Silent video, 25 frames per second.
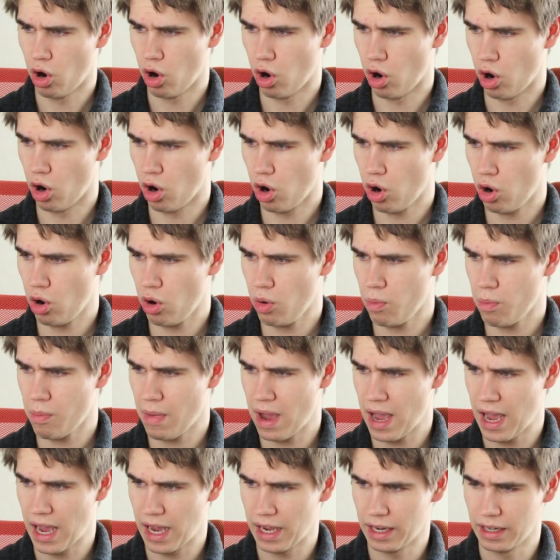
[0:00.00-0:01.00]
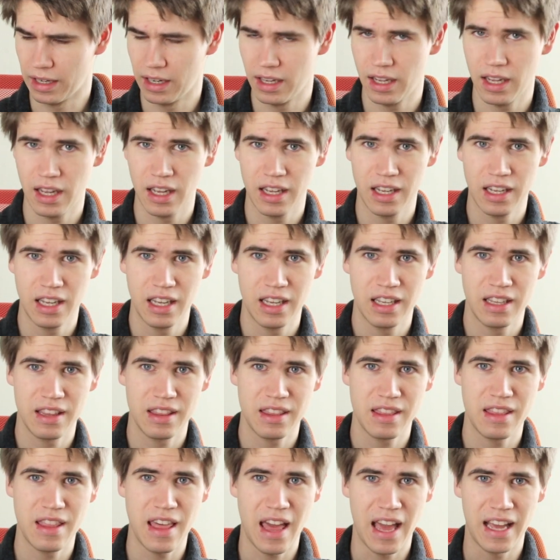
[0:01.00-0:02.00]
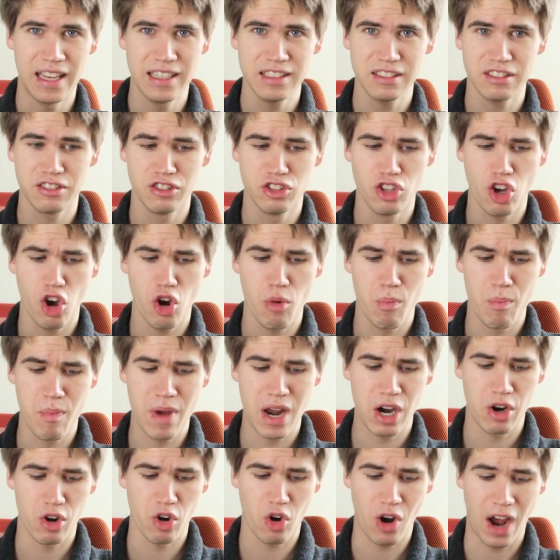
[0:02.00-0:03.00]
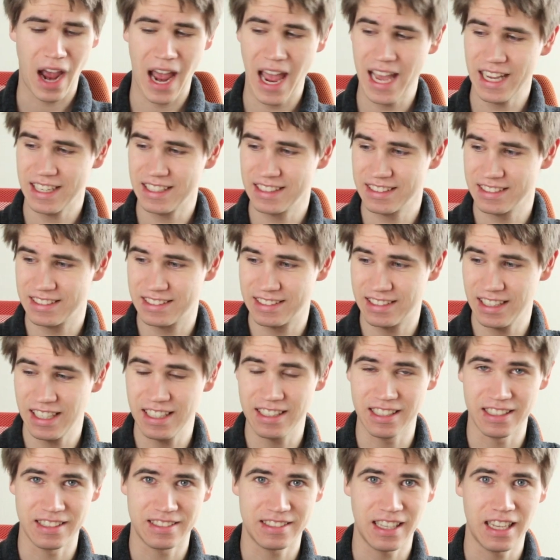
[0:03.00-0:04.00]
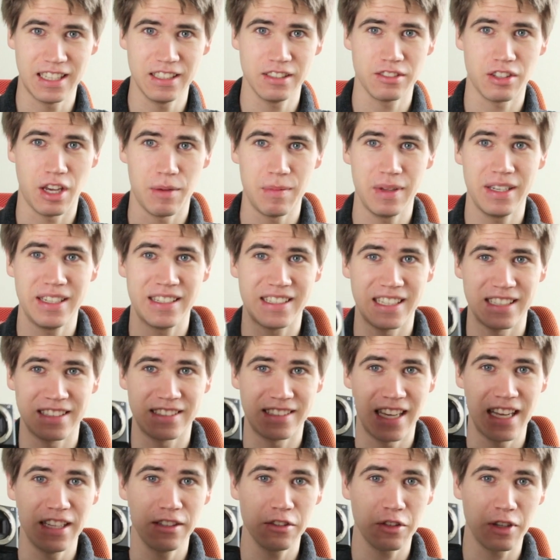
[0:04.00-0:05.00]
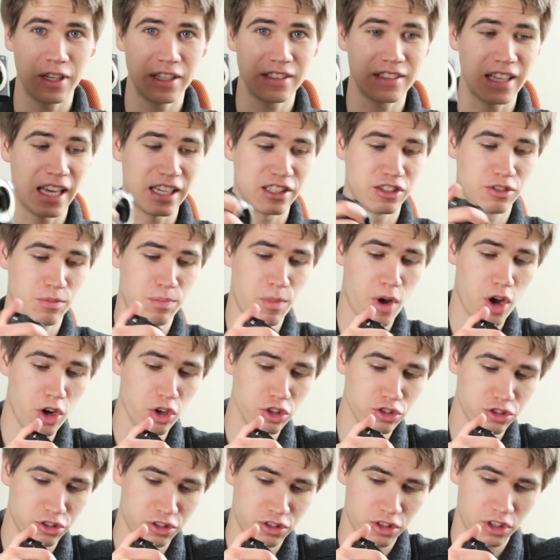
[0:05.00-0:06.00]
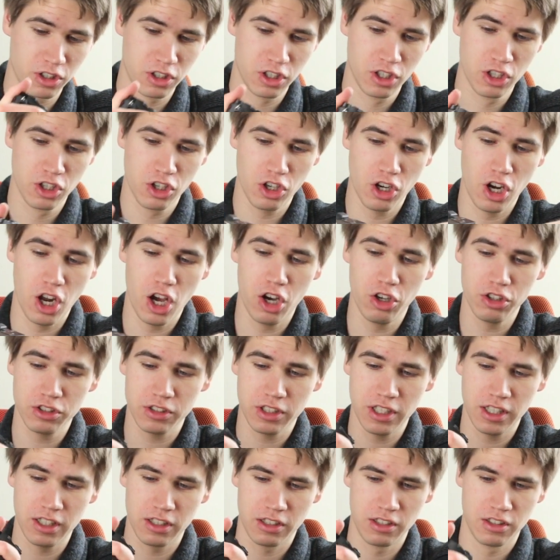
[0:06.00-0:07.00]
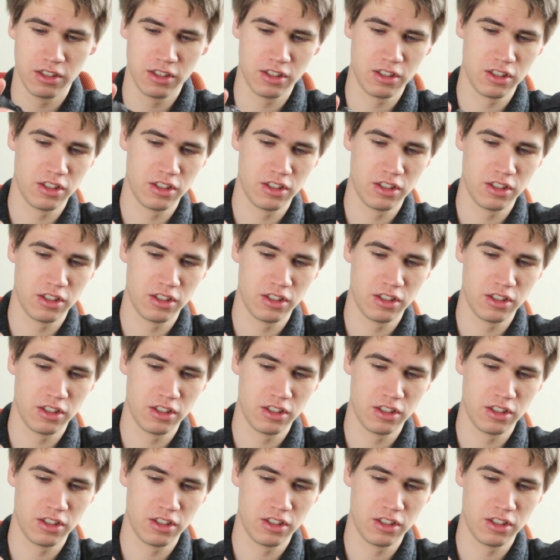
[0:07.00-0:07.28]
oh man, there is no mirror, I can see the sensor. I mean the sensor is exposed. Close it!